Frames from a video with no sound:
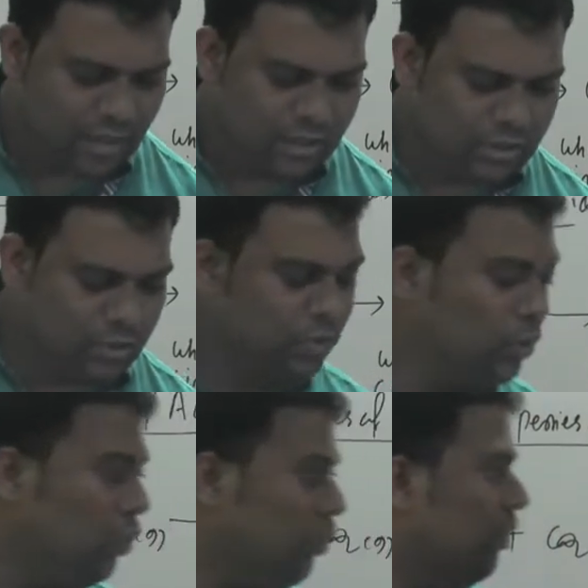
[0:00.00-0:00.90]

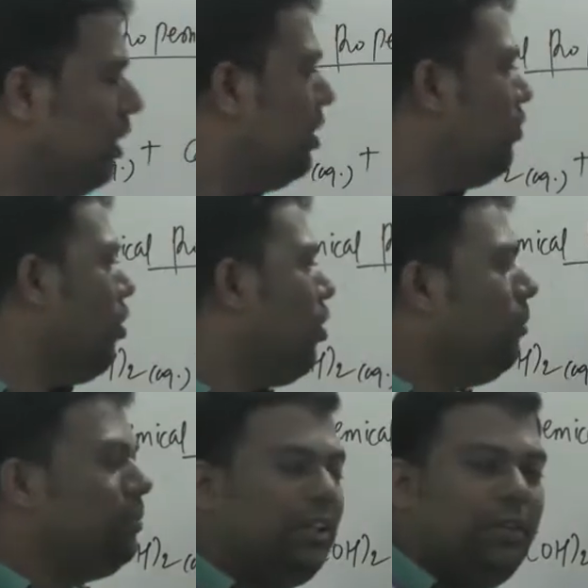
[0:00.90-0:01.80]
So it is one
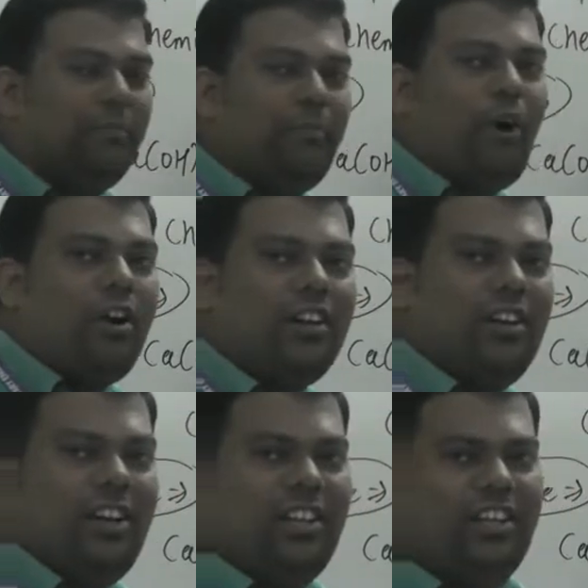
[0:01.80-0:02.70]
of the
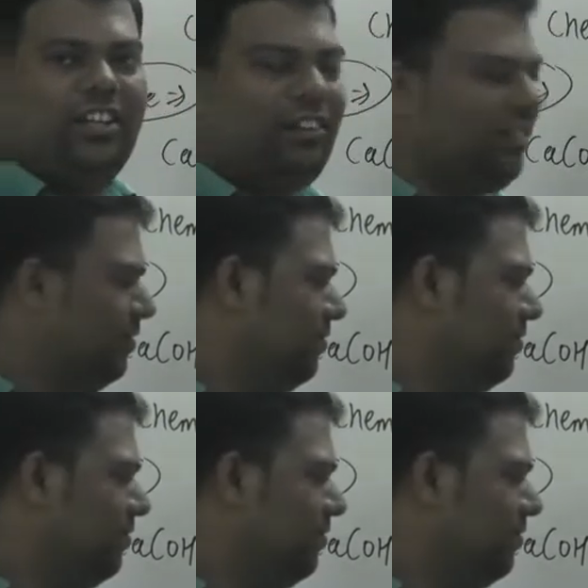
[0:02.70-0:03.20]
important here,